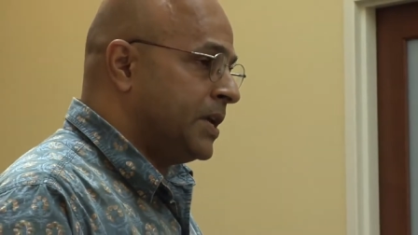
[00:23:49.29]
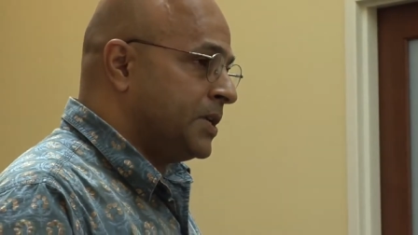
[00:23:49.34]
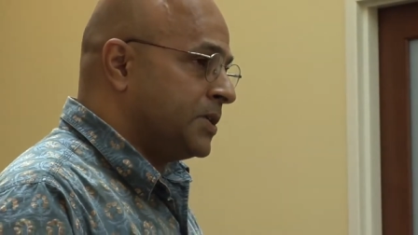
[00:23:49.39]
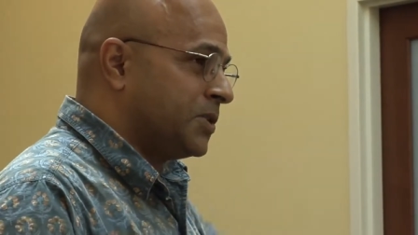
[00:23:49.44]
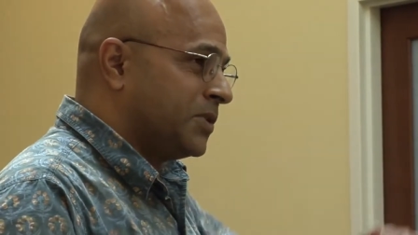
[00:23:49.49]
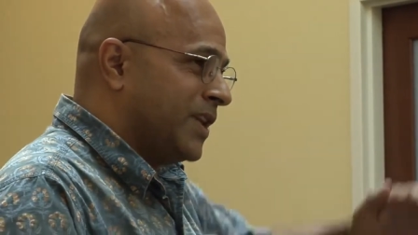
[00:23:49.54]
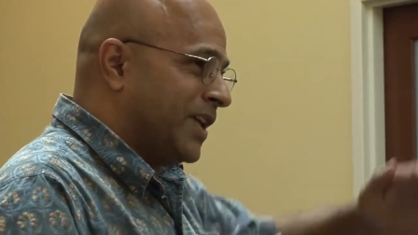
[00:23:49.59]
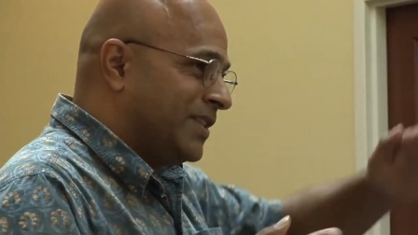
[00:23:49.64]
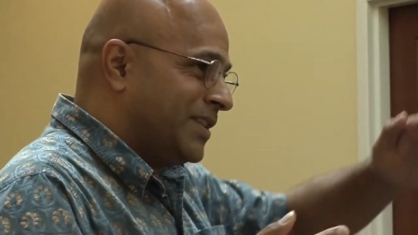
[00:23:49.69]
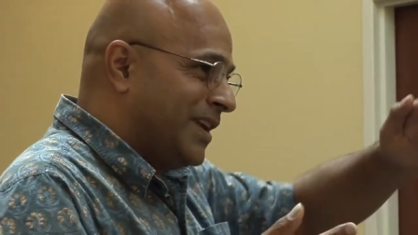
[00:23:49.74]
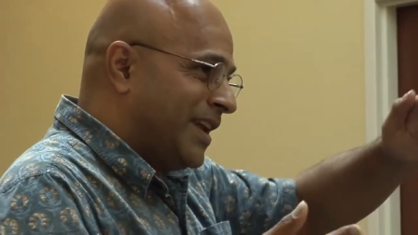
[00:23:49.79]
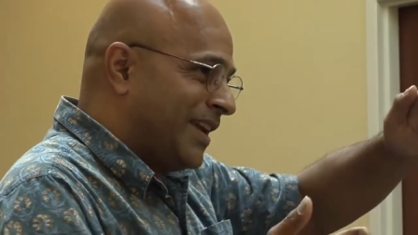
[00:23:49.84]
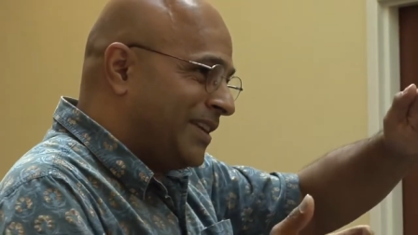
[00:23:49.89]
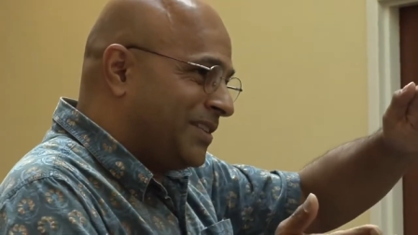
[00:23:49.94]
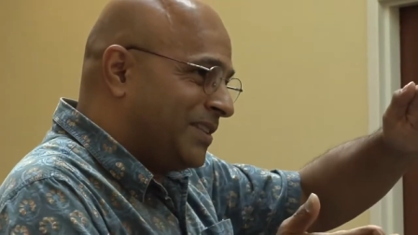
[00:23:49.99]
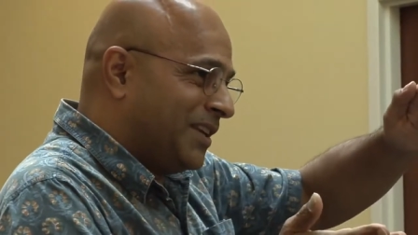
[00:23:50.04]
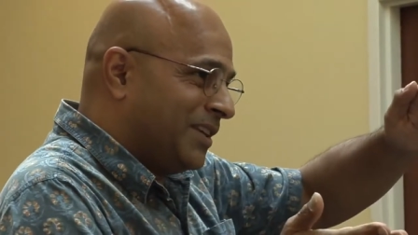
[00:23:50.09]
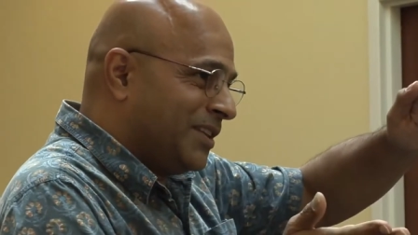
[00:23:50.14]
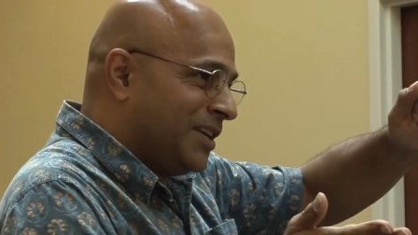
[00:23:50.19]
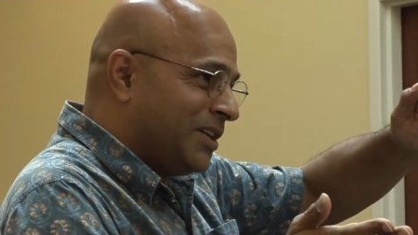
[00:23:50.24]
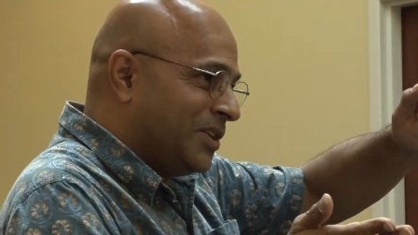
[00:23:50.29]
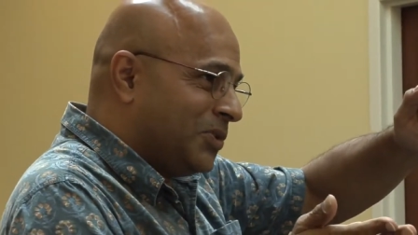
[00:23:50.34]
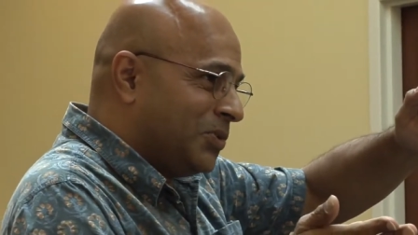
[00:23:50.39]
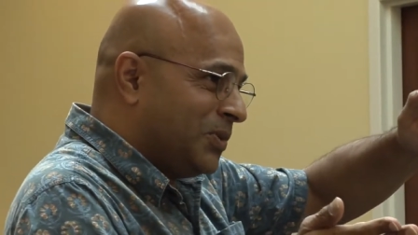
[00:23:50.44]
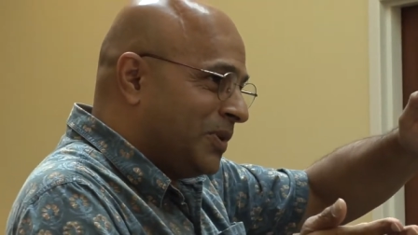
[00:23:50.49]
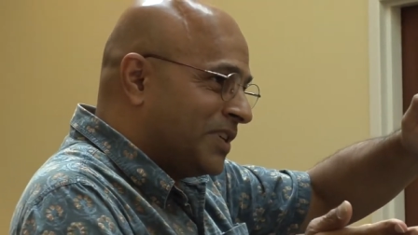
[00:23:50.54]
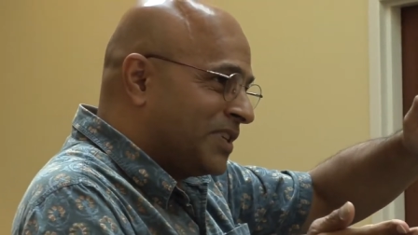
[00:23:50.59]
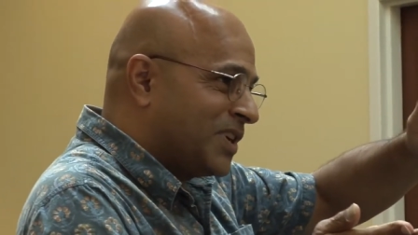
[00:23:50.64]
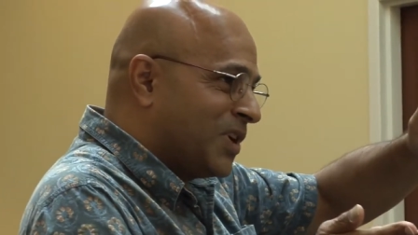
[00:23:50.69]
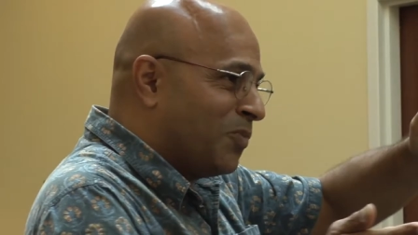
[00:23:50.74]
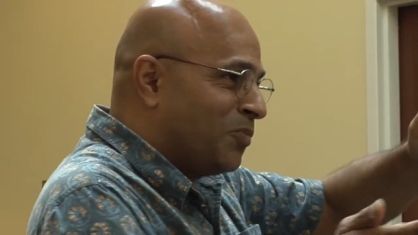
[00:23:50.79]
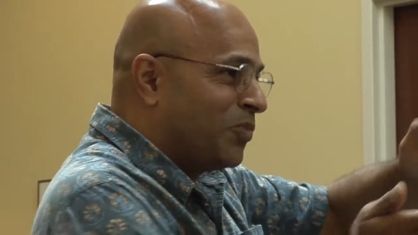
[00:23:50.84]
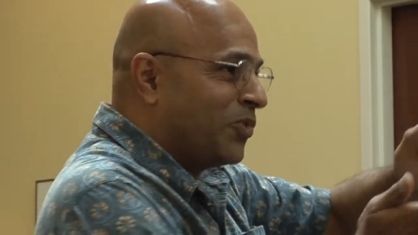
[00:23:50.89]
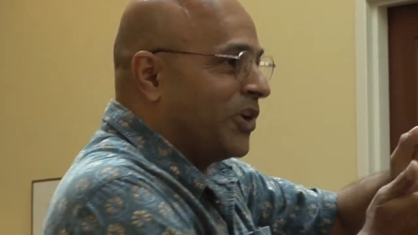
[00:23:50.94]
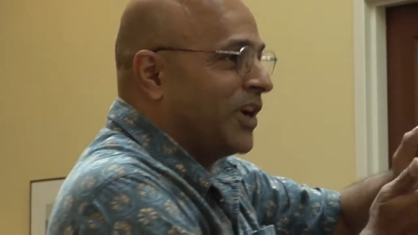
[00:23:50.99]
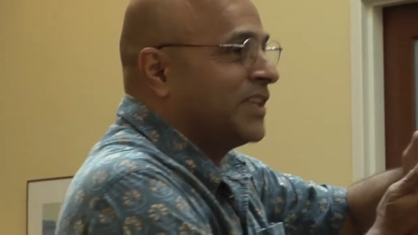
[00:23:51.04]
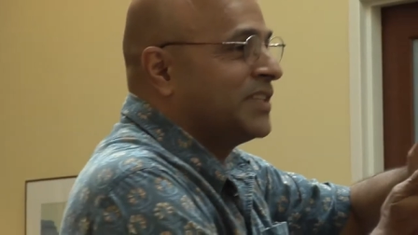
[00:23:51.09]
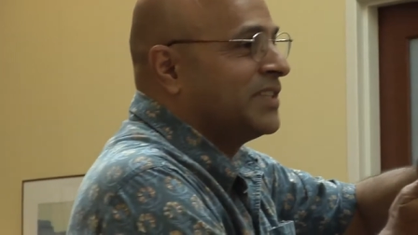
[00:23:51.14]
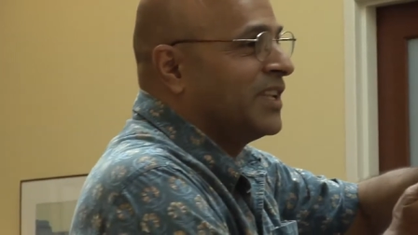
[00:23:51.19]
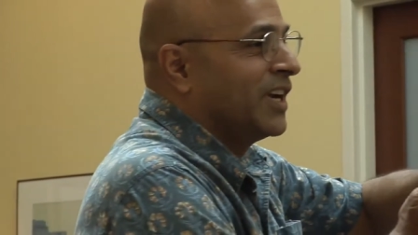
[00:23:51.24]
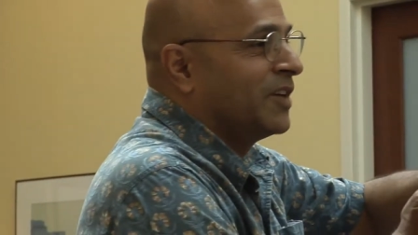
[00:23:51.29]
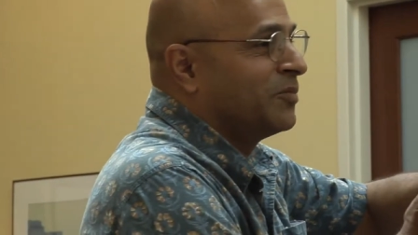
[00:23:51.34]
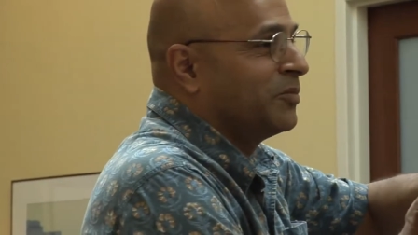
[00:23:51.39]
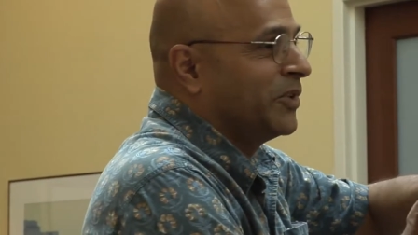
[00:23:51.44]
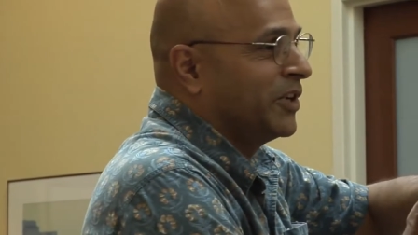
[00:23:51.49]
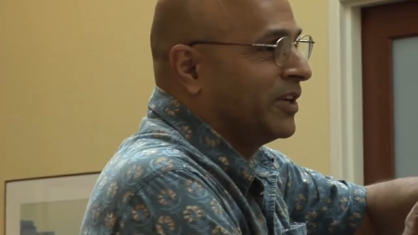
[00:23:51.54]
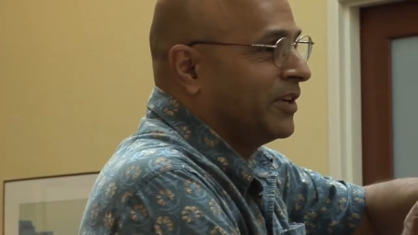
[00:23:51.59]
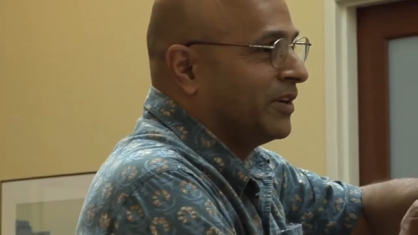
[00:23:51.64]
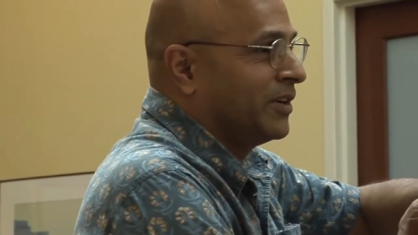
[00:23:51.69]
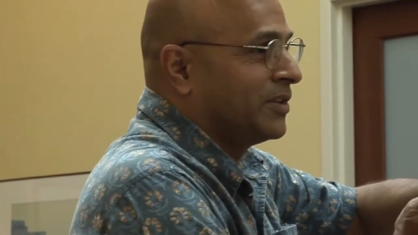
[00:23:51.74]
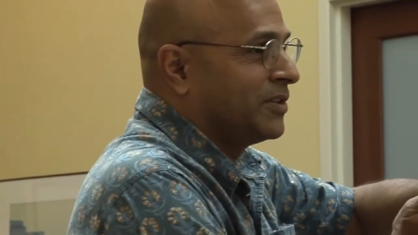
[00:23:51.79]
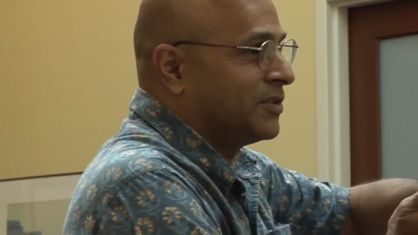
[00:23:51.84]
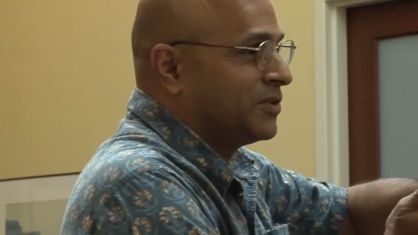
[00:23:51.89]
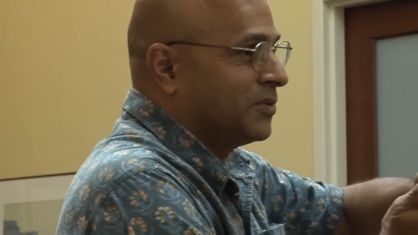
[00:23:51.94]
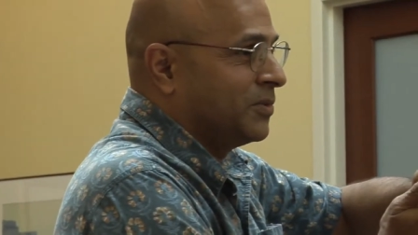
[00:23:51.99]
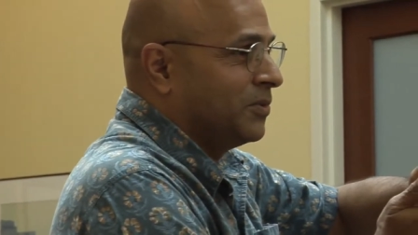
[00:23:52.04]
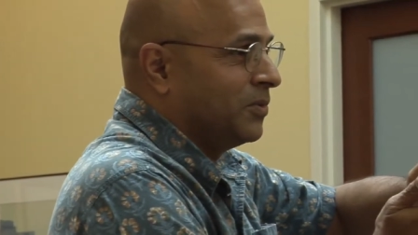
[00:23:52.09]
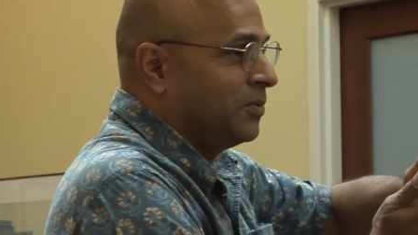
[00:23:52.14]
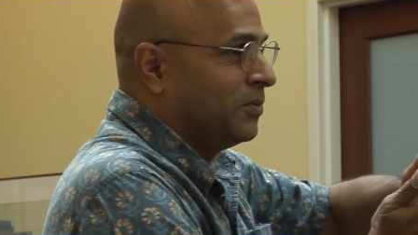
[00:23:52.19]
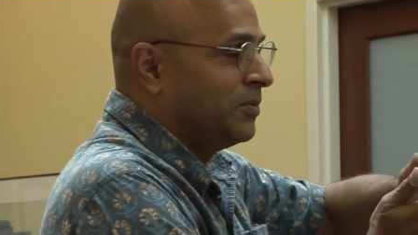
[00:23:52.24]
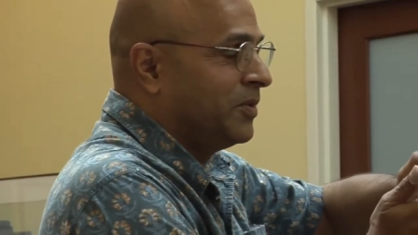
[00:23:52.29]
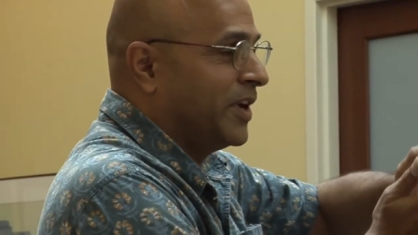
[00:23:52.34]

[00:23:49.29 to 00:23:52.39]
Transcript: So then the next thing they do is compress that period to